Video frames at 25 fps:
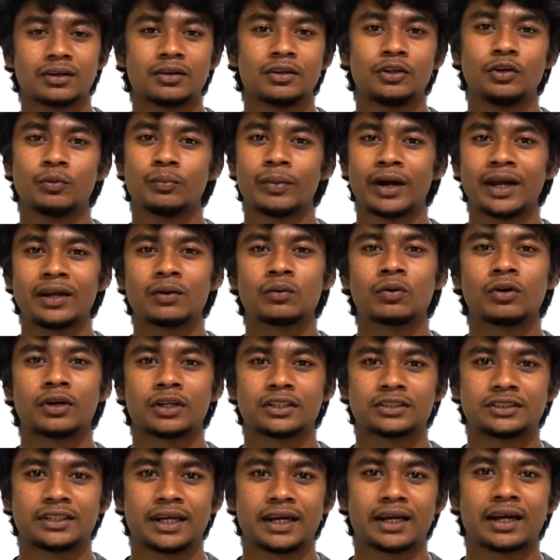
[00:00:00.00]
you might
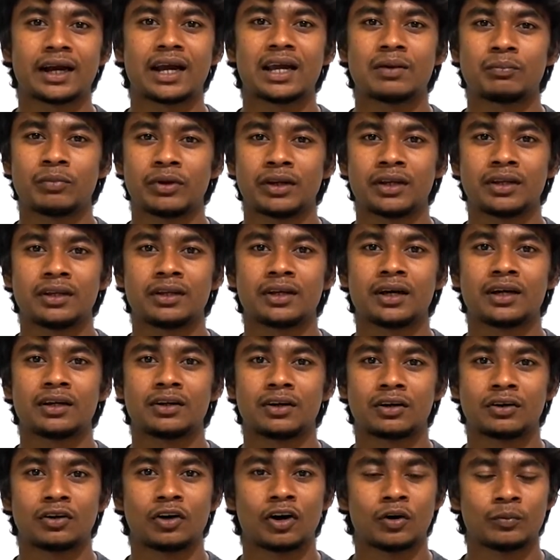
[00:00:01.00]
want to check
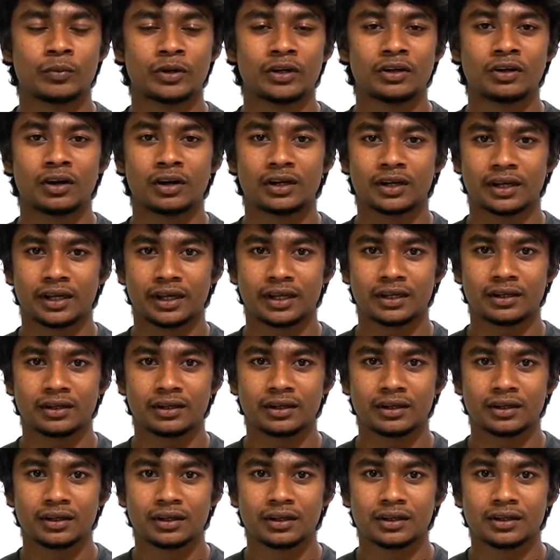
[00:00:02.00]
ipindia.government.in
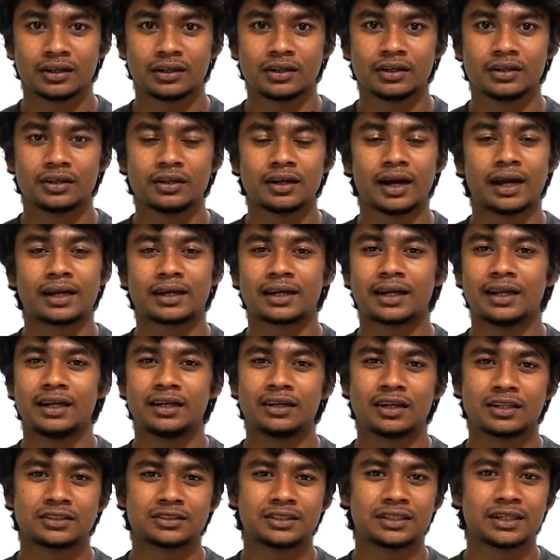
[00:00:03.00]
at
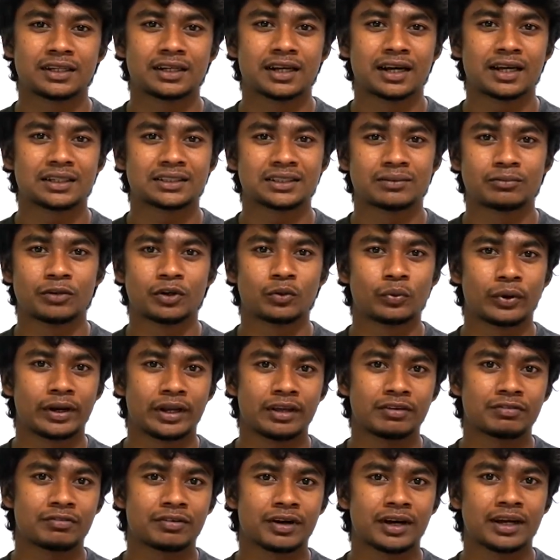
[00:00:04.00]
industry class number
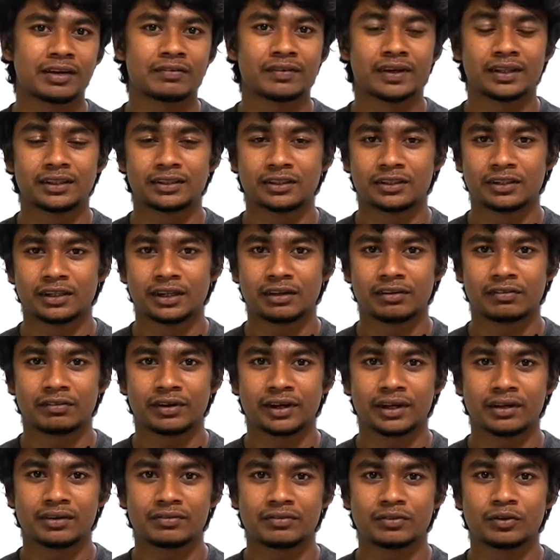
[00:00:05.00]
25 and
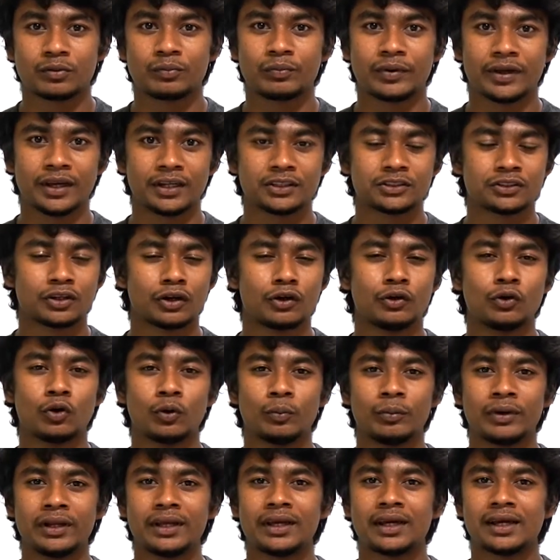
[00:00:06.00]
35 to make sure
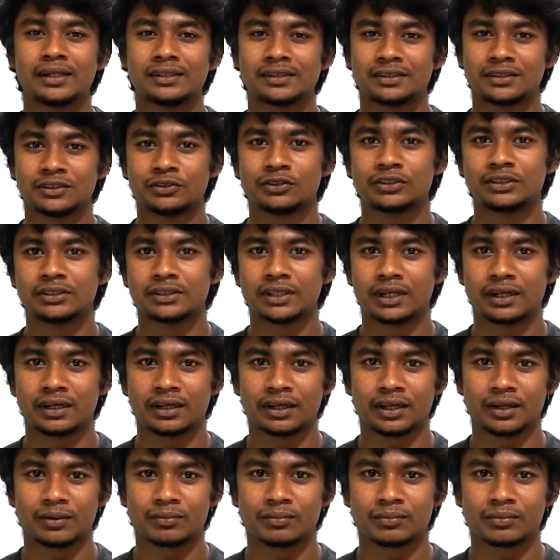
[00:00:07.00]
nobody else is using that
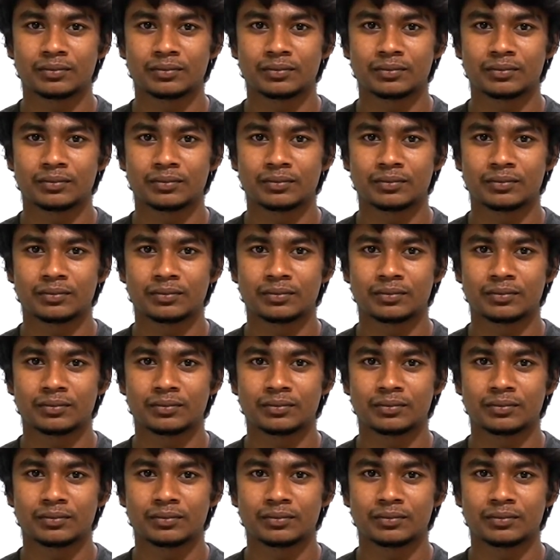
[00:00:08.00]
name.